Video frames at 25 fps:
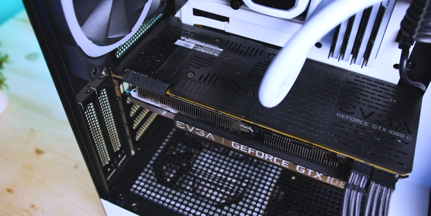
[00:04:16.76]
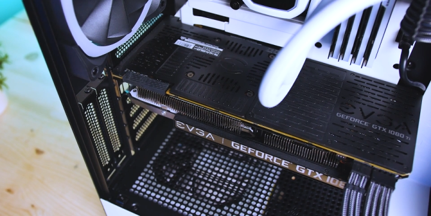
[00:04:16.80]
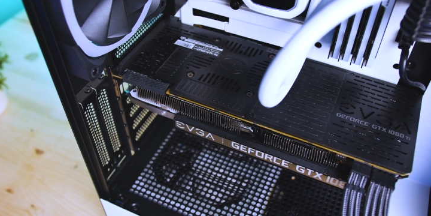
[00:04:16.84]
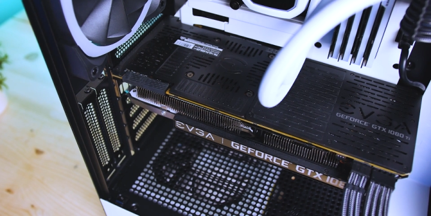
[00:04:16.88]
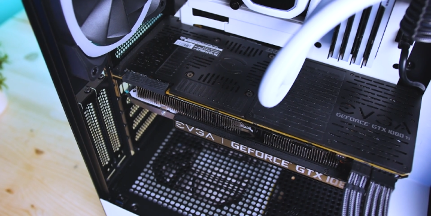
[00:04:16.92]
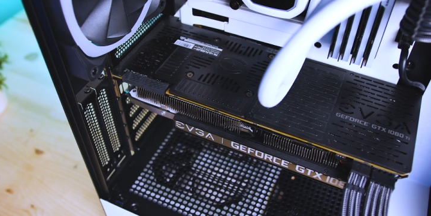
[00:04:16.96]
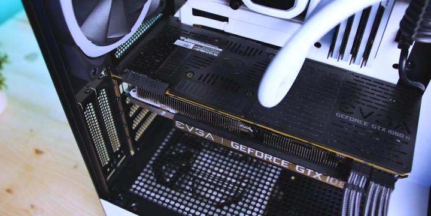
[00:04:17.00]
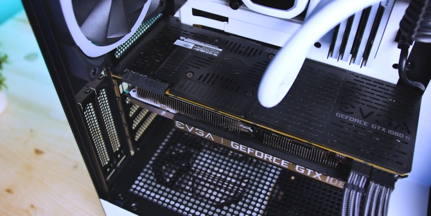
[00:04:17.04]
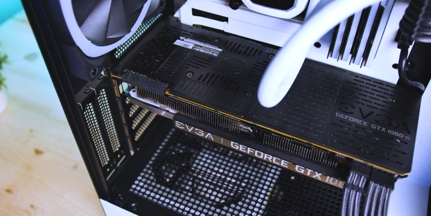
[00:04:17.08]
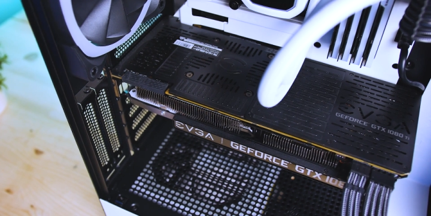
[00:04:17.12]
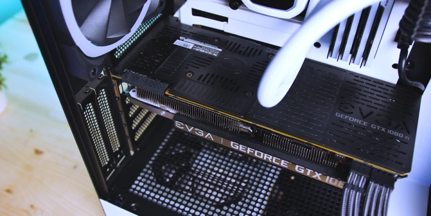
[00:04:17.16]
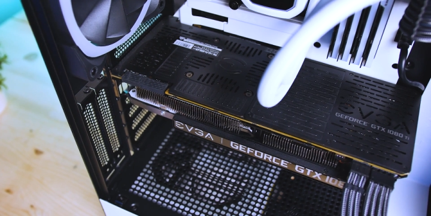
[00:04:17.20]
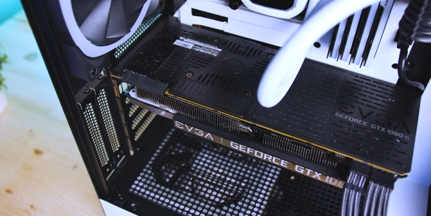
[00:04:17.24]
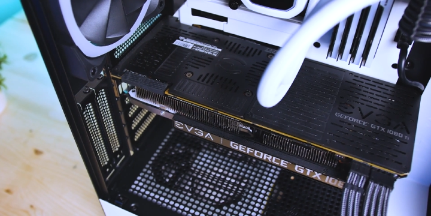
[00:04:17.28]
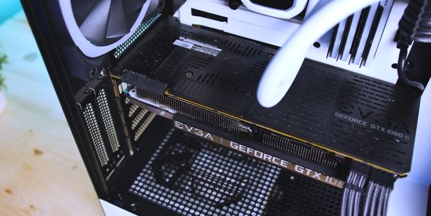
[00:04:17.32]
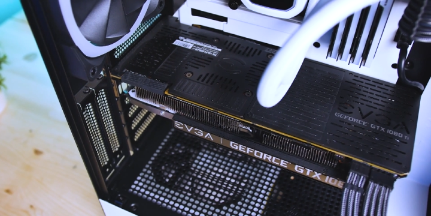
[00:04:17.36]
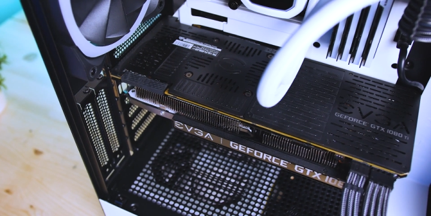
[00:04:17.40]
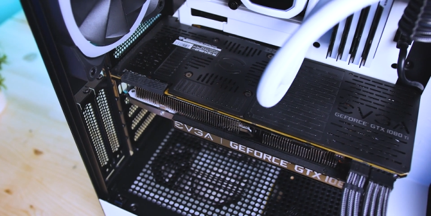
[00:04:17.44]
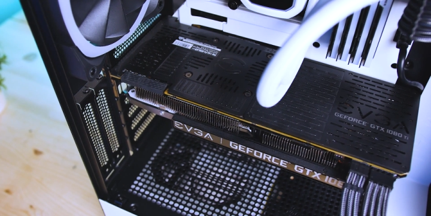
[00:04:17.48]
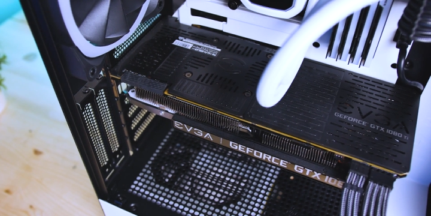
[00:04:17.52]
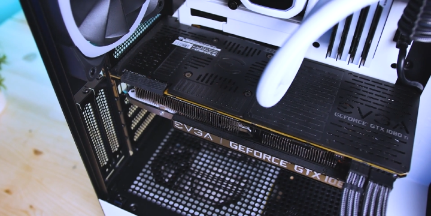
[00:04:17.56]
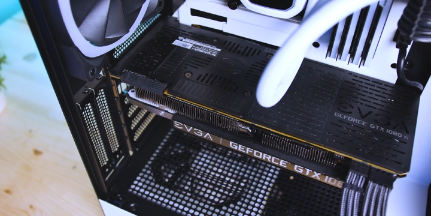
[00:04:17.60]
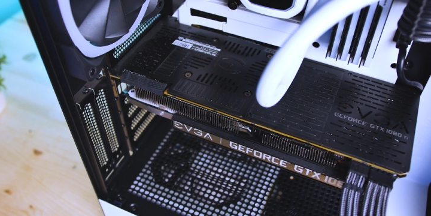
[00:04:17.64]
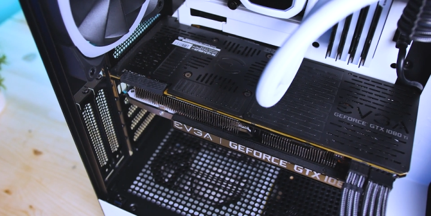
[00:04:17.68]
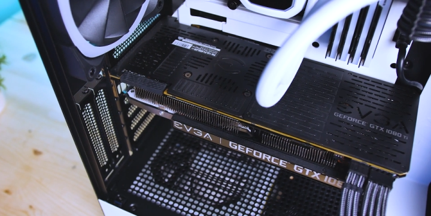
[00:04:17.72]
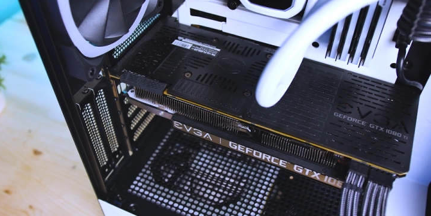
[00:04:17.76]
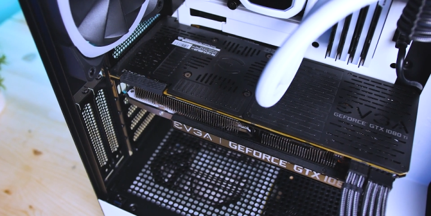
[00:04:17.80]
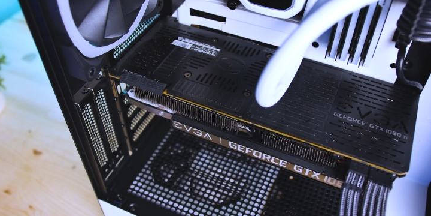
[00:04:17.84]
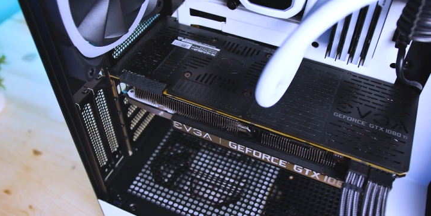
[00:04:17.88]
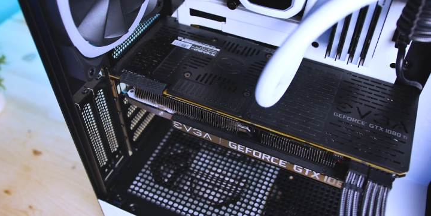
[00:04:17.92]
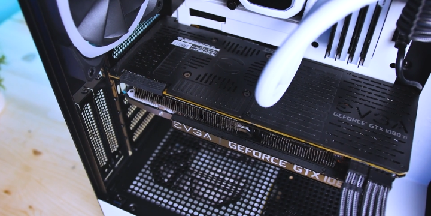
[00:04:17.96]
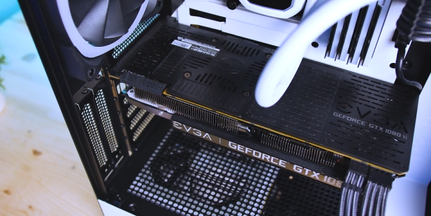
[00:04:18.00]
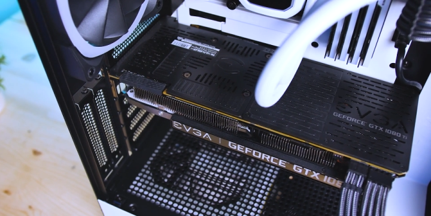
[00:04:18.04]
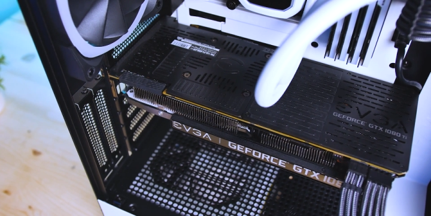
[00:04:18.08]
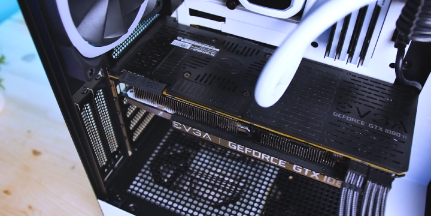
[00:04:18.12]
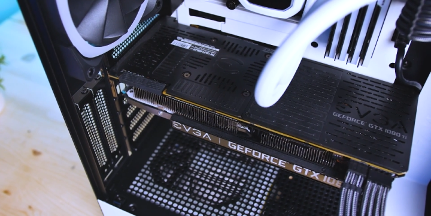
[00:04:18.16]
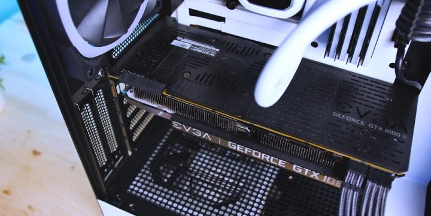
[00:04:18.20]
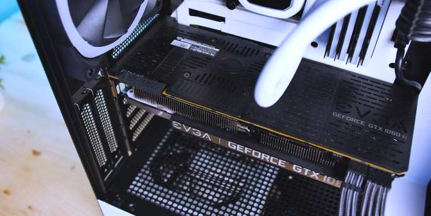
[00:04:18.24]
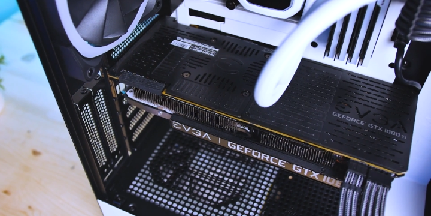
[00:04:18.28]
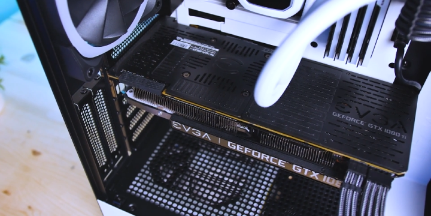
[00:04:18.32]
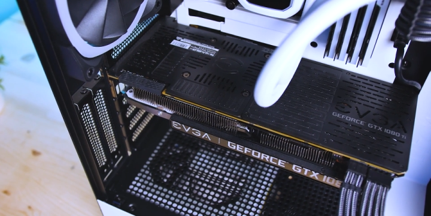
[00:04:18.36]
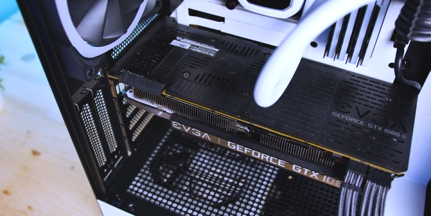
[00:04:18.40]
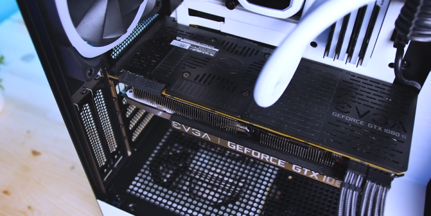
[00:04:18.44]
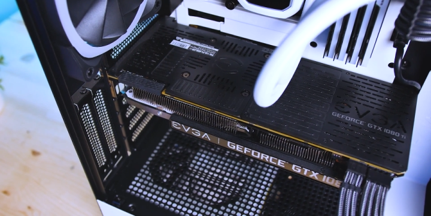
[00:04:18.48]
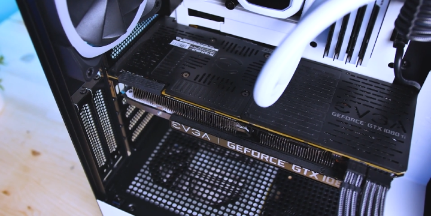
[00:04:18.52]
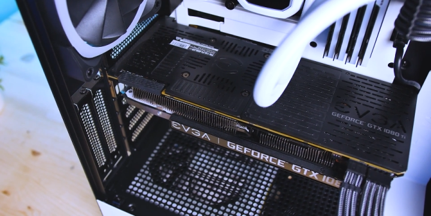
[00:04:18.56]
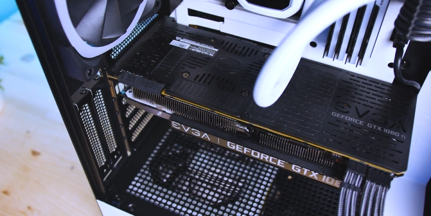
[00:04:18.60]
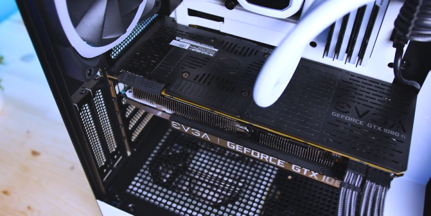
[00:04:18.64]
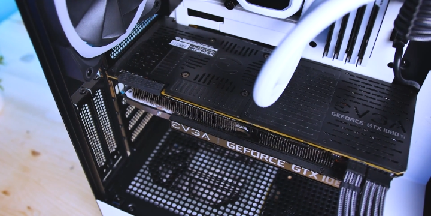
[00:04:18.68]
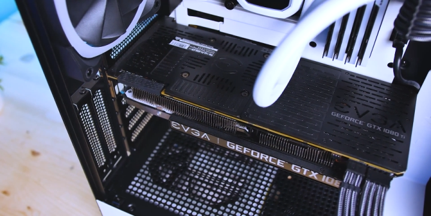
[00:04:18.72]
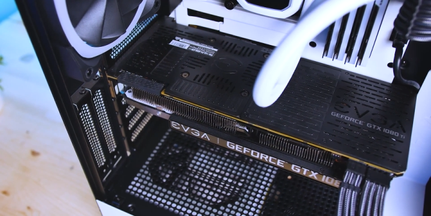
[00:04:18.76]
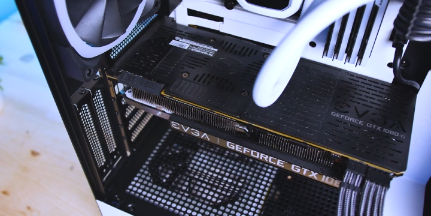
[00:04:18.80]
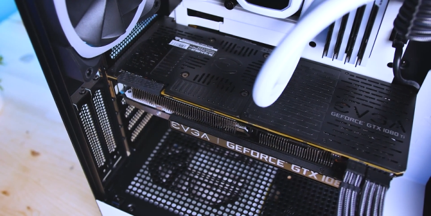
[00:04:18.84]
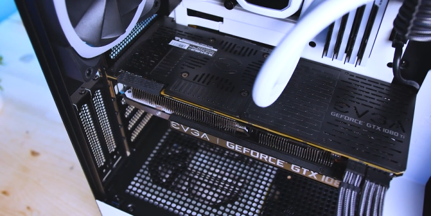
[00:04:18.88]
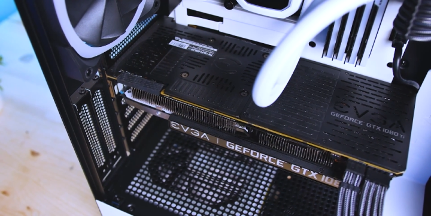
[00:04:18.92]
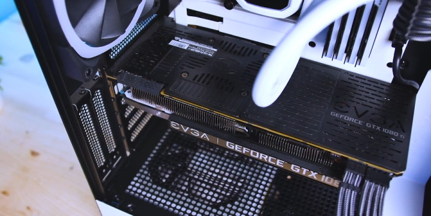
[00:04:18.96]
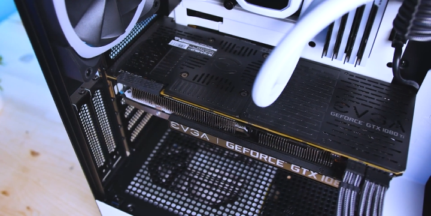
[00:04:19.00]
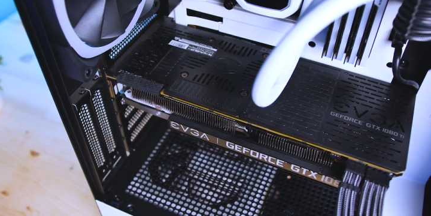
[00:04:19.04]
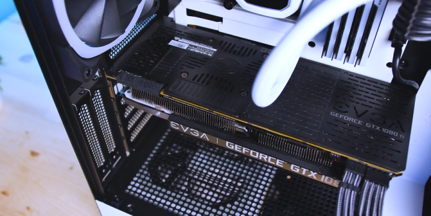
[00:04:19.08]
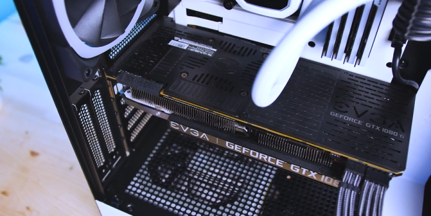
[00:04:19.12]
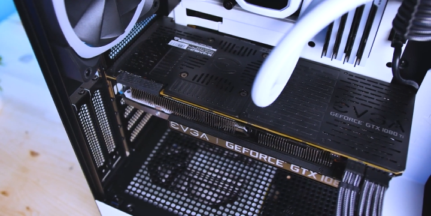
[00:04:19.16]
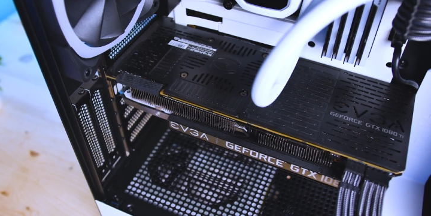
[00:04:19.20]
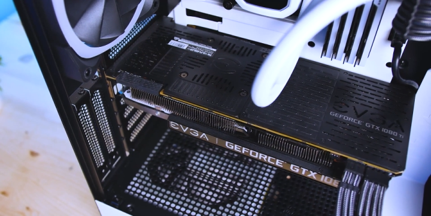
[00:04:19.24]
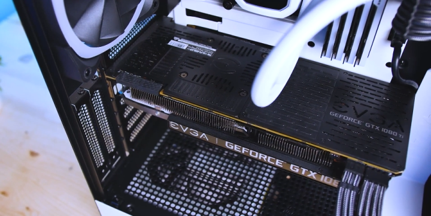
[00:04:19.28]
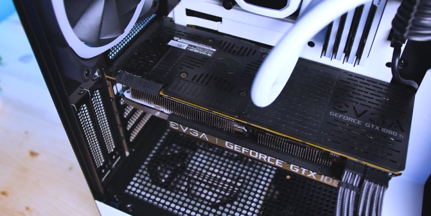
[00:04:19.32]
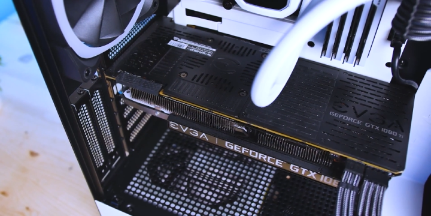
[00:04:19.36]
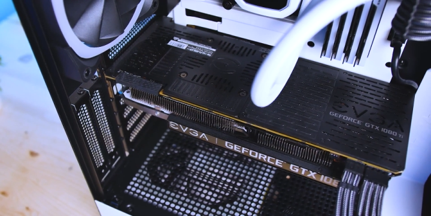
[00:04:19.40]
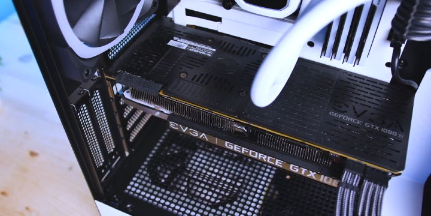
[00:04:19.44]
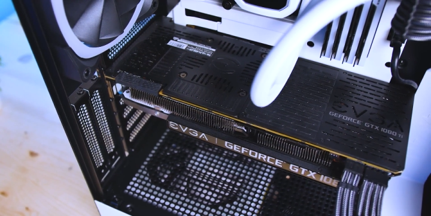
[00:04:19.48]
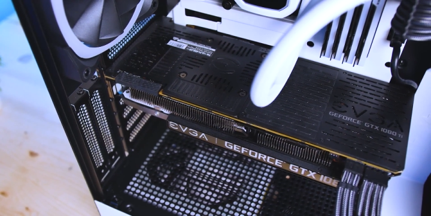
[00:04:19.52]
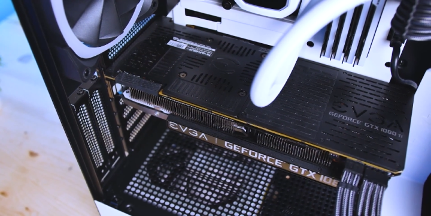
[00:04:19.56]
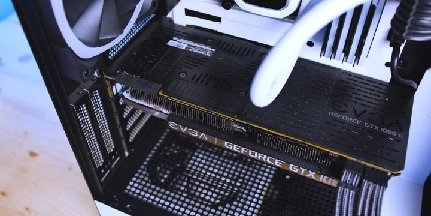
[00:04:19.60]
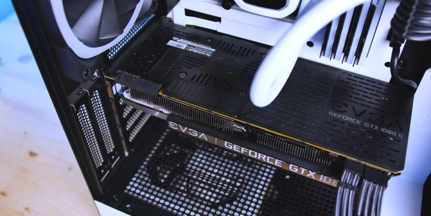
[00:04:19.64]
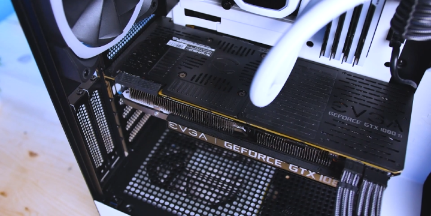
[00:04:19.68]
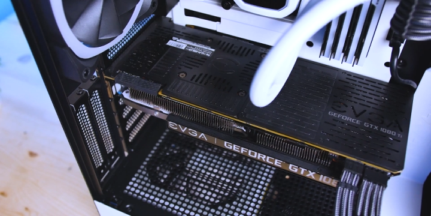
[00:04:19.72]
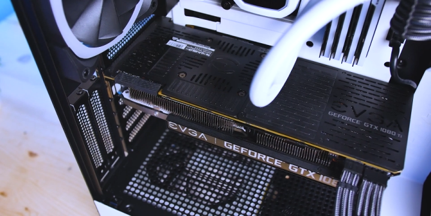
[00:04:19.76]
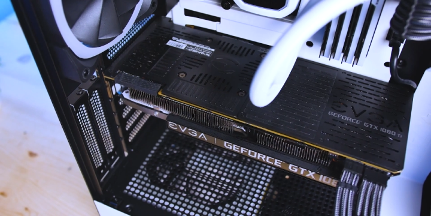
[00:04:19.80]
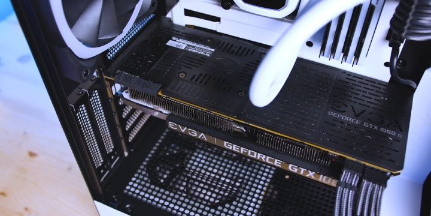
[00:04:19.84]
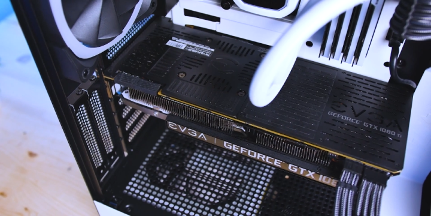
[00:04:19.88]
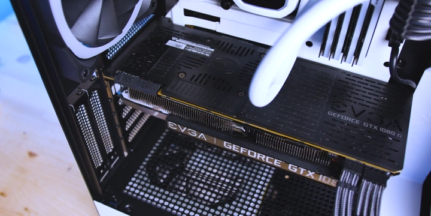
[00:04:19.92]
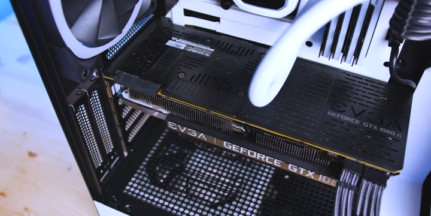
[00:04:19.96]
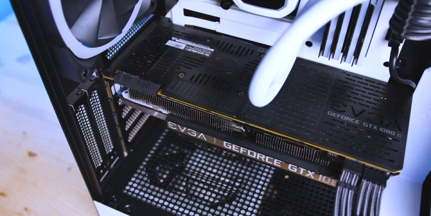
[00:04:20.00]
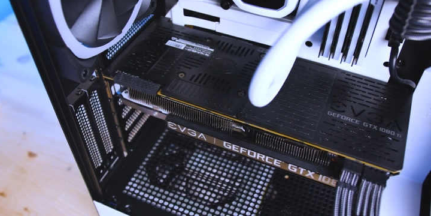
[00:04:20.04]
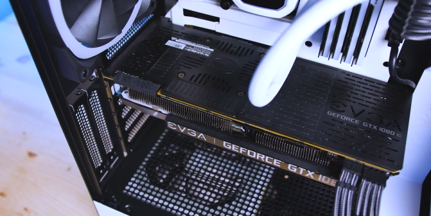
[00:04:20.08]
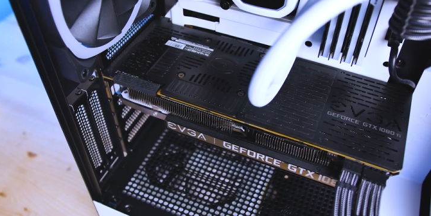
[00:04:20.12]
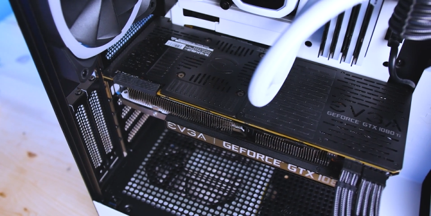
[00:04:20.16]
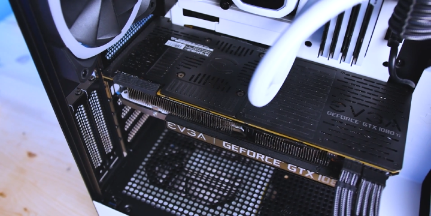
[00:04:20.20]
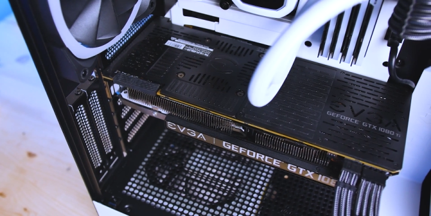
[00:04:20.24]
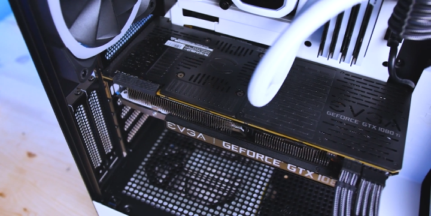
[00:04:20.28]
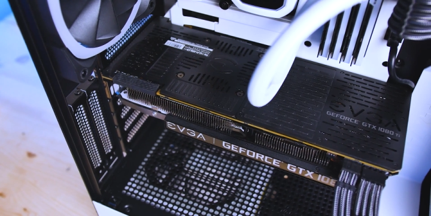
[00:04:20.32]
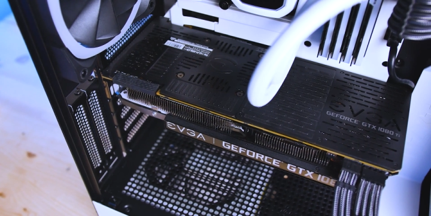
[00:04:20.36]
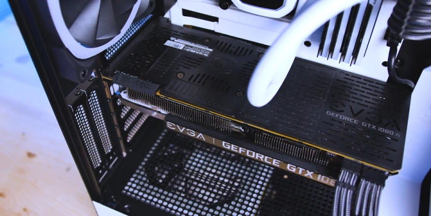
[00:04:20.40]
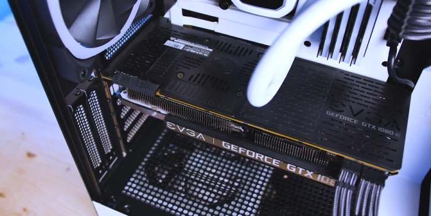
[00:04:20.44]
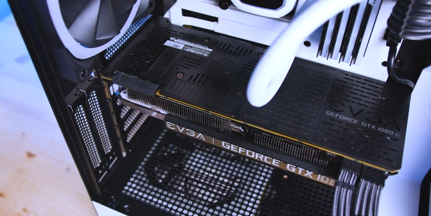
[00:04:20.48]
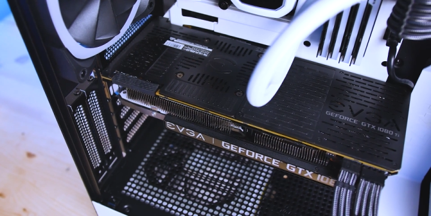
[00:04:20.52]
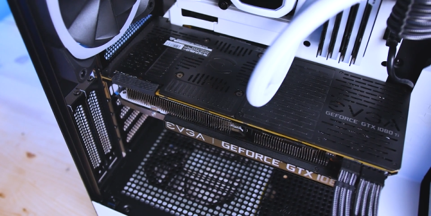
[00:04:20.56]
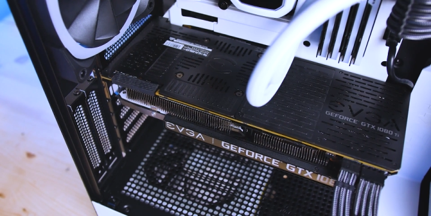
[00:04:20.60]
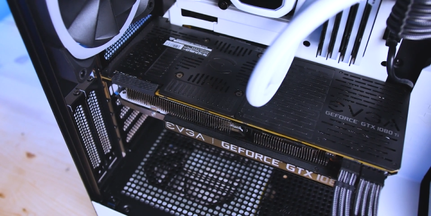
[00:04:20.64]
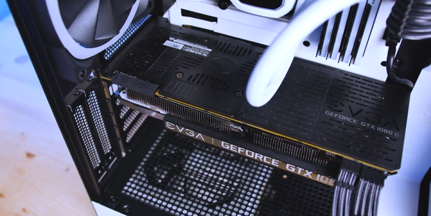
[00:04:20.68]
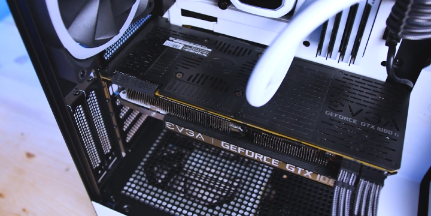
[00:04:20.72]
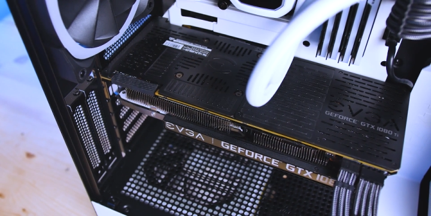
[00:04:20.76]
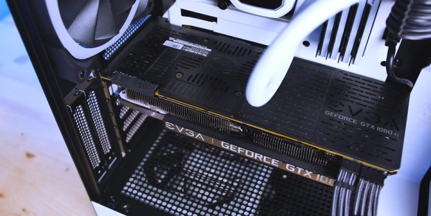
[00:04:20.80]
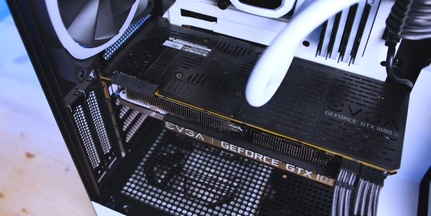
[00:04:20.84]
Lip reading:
[unreadable: no face in view]